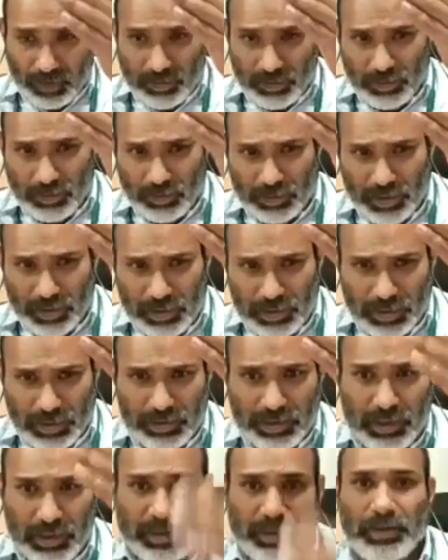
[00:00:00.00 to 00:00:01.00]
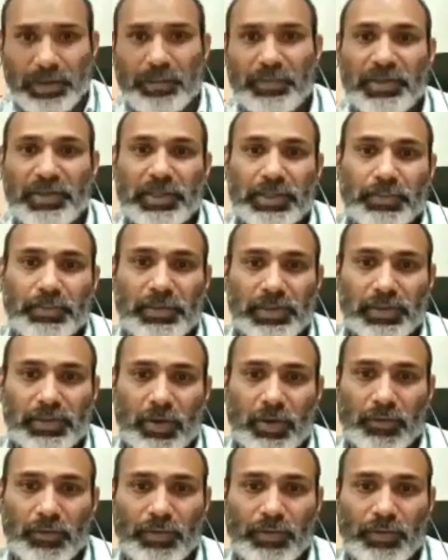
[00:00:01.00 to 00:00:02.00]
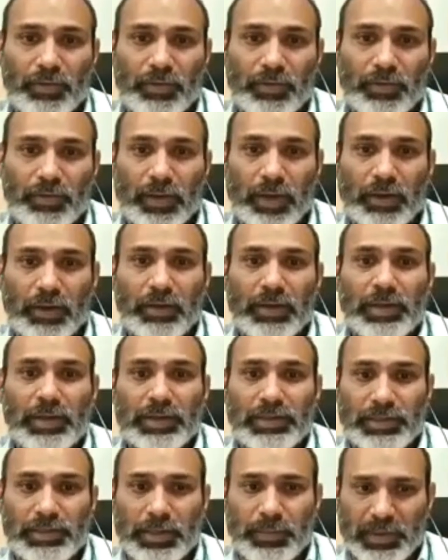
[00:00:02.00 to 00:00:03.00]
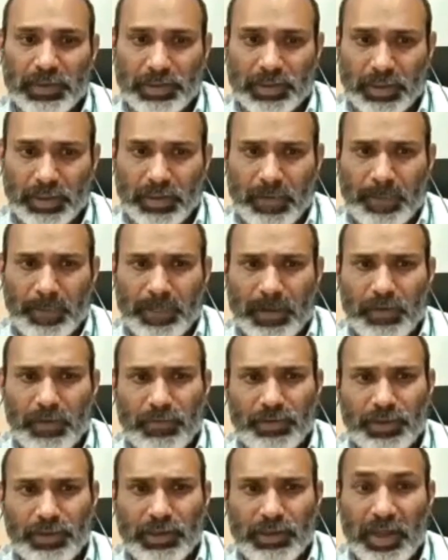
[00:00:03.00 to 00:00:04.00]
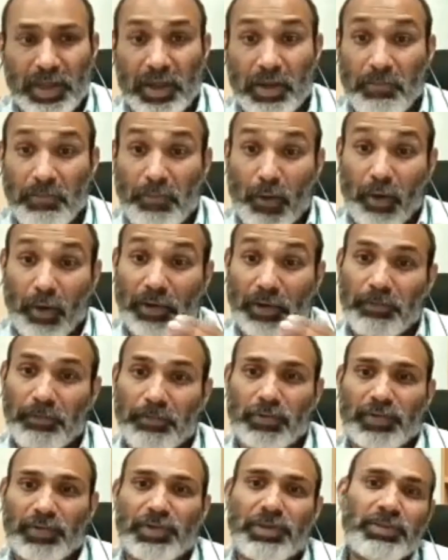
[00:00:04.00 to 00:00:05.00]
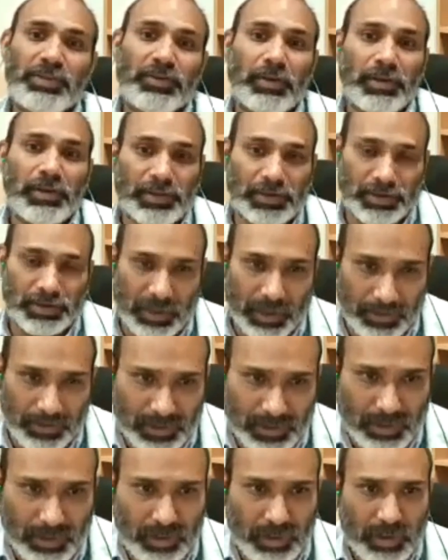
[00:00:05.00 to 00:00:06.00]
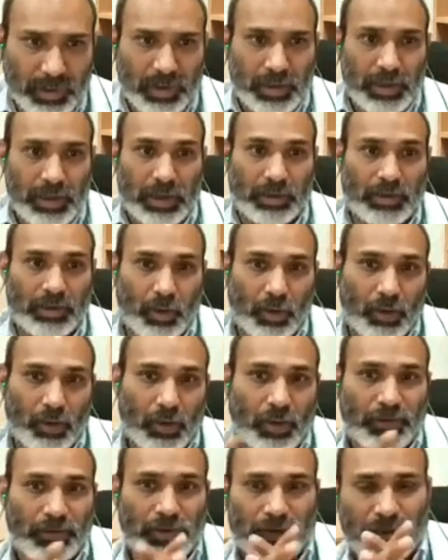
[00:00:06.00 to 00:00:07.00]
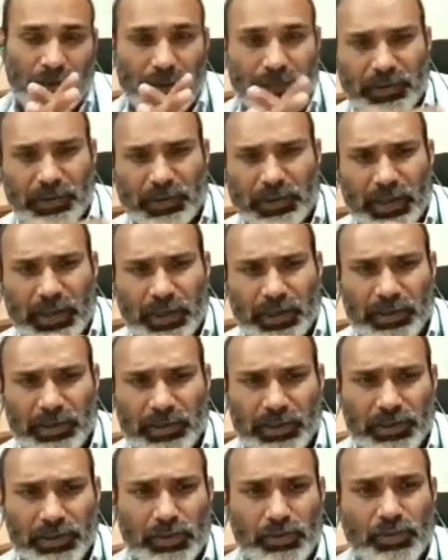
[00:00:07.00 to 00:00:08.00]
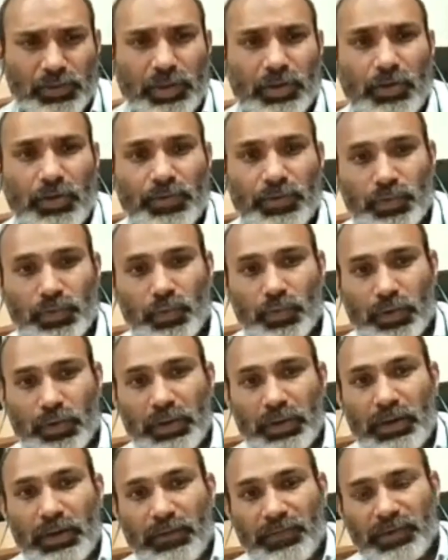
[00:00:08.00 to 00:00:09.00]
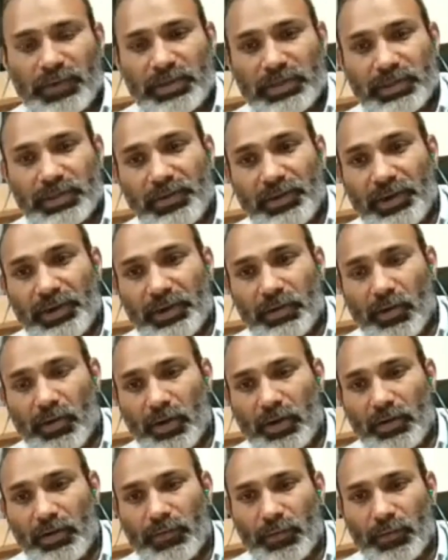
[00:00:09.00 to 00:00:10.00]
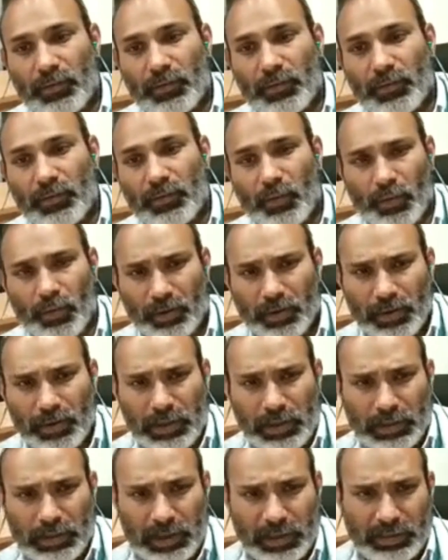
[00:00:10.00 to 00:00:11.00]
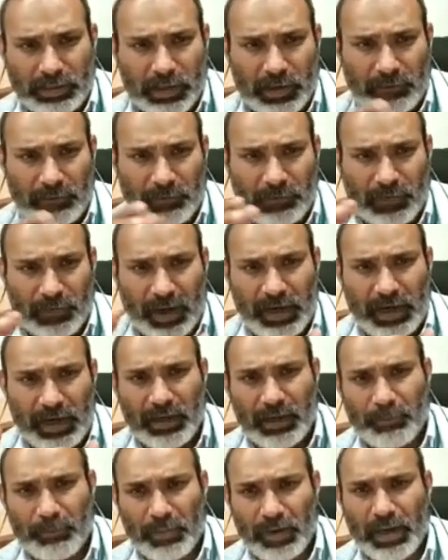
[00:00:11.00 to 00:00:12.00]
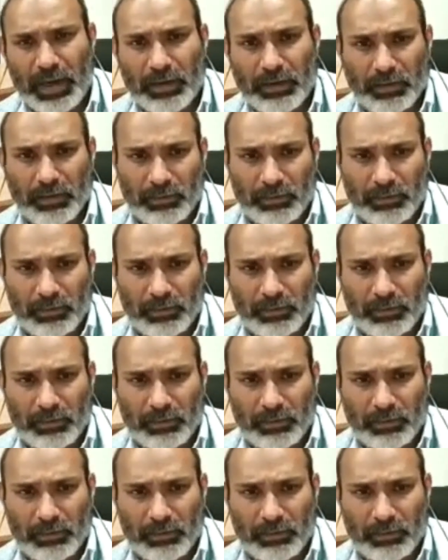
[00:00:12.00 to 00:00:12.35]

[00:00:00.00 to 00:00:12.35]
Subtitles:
So this is the key principles of the CPC. If you see the important procedural steps in the whole of the CPC, that is institution of suit, which is given under order 4, that is the filing a plaint